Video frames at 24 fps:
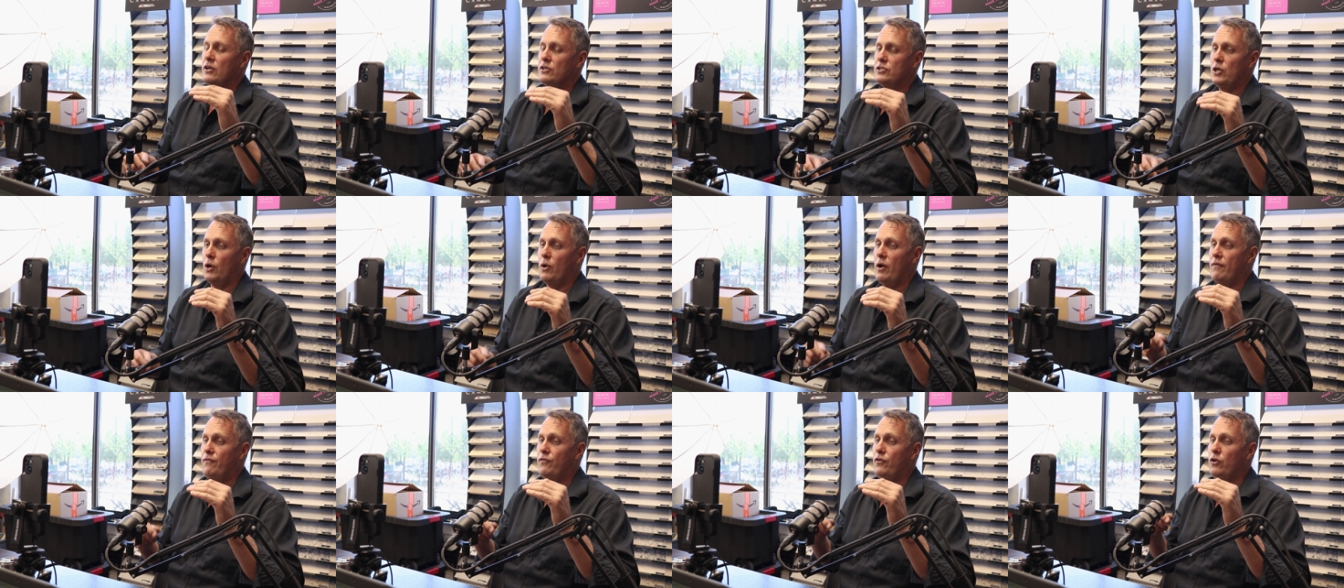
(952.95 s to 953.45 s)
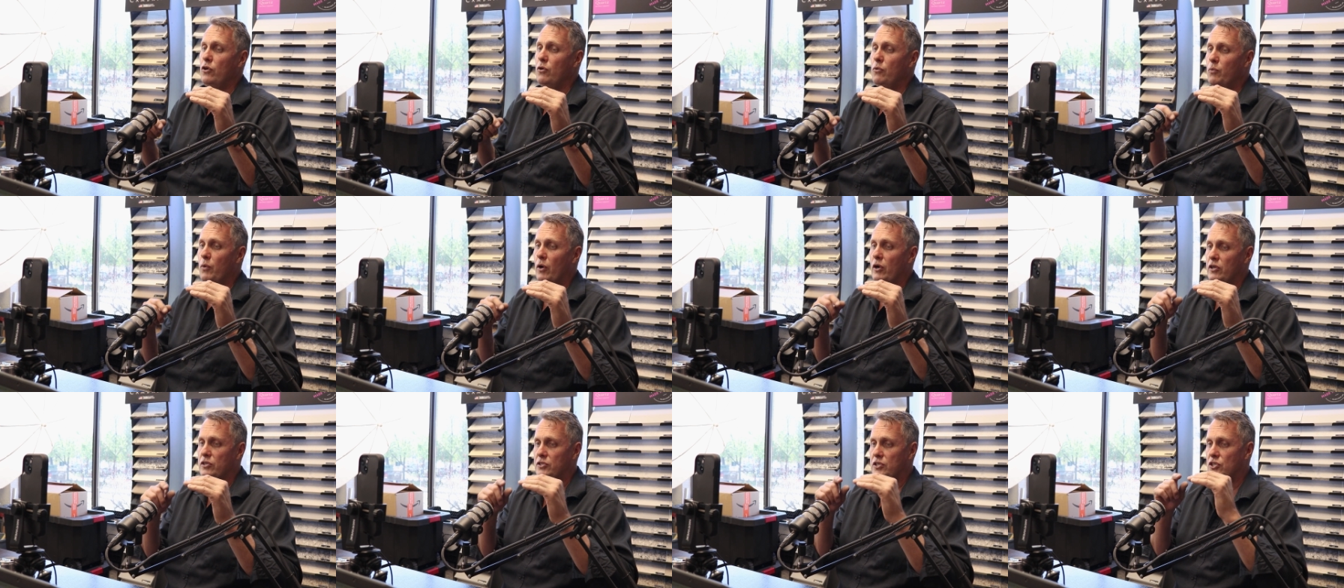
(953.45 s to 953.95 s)
So if you
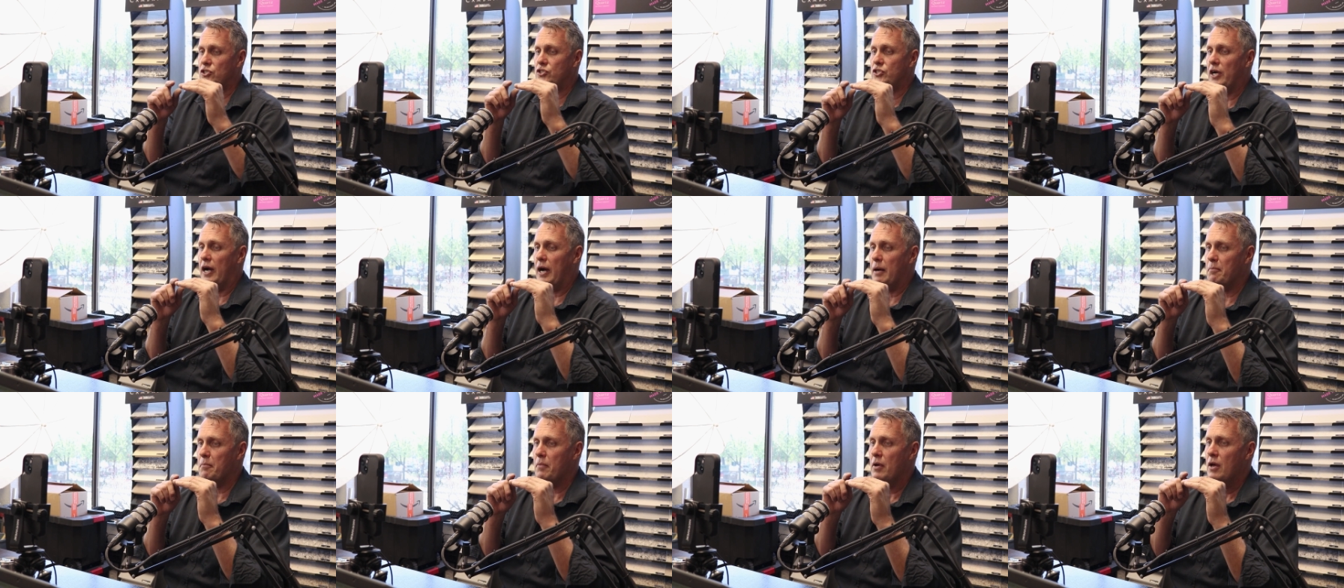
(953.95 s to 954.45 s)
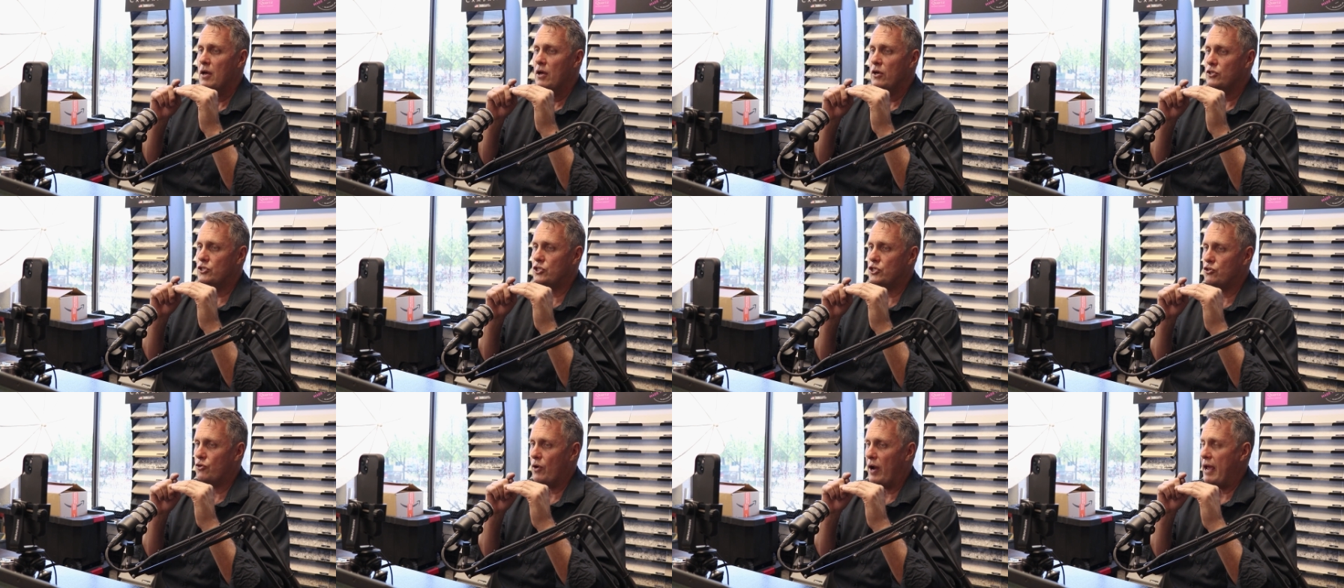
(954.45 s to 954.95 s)
wanted to jump
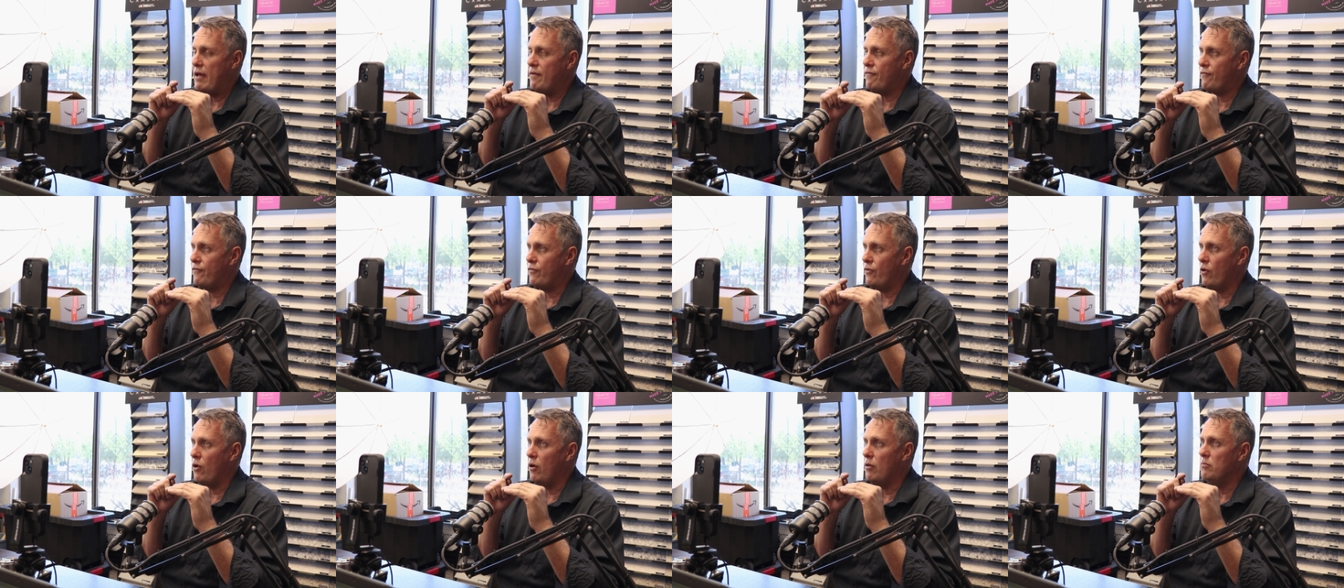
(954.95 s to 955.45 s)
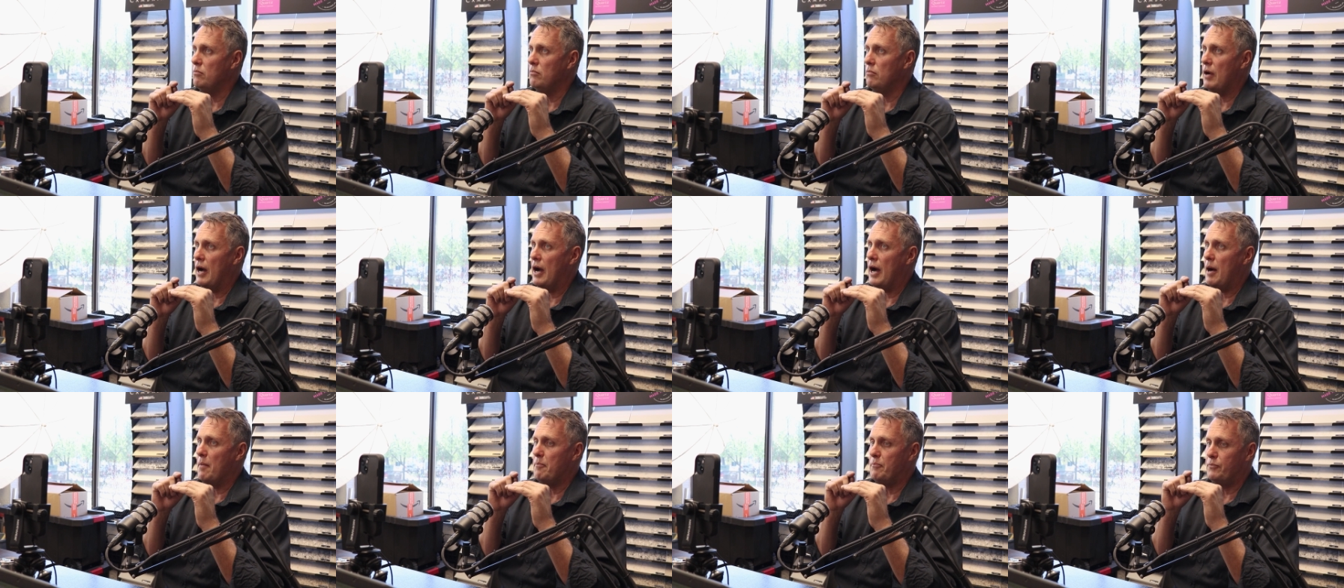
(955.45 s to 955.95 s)
straight from
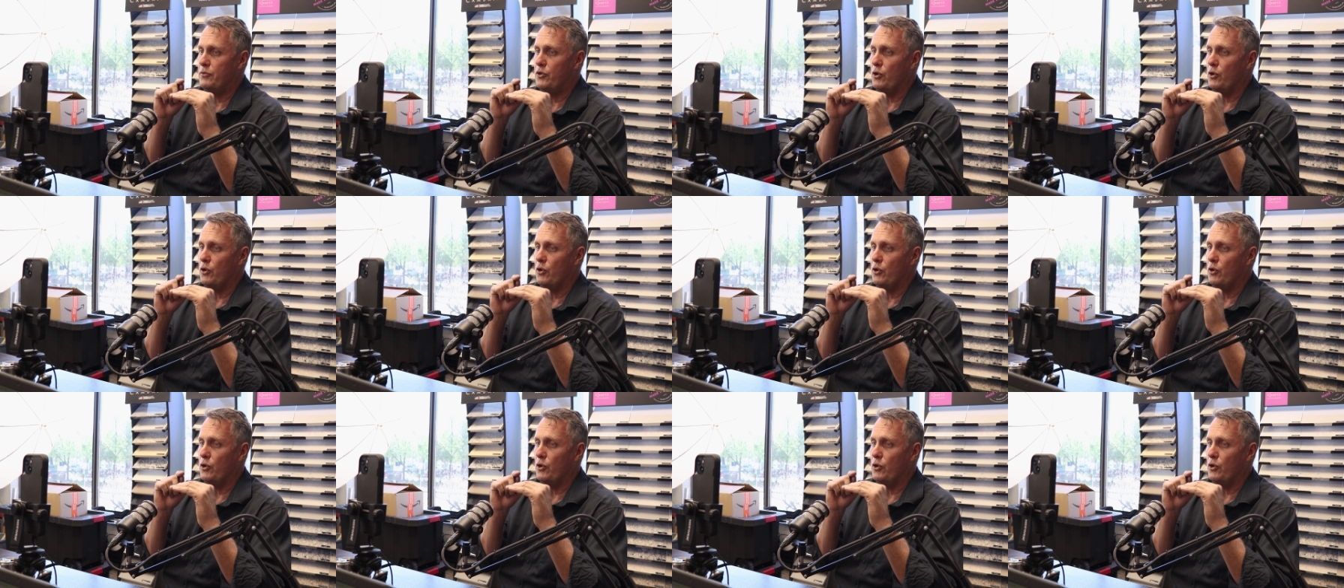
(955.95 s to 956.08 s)
uh,